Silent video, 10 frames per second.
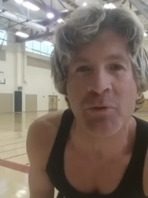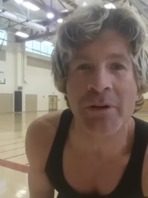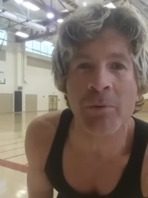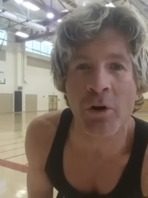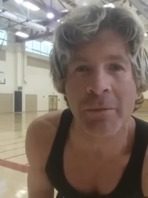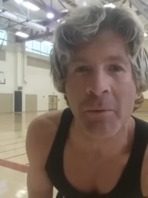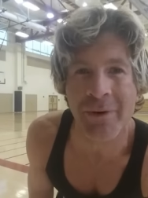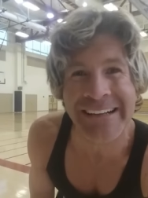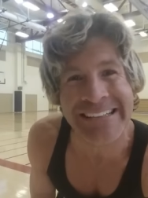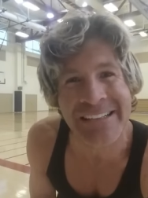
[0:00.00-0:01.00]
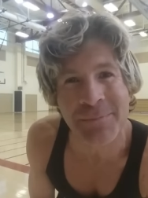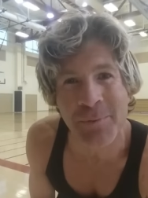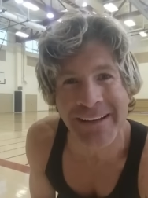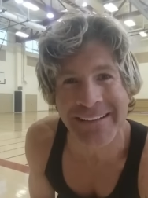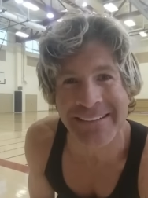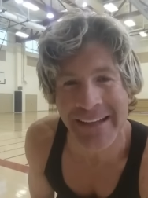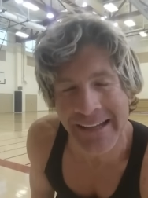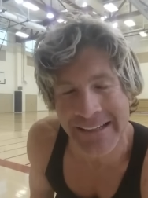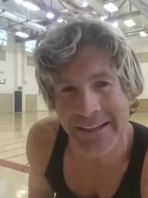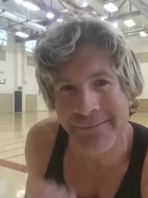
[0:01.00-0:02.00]
it's really important to be running sprints
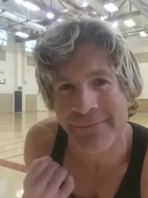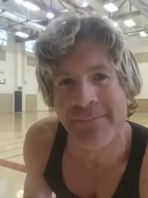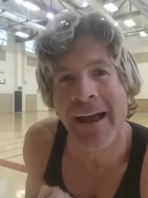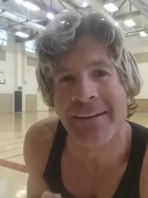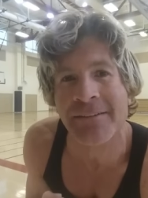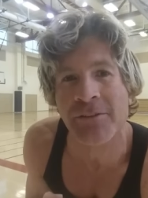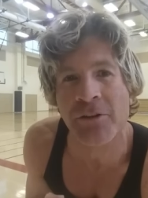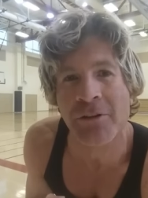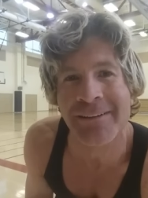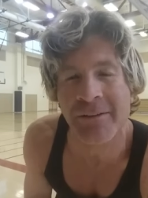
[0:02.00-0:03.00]
and getting faster.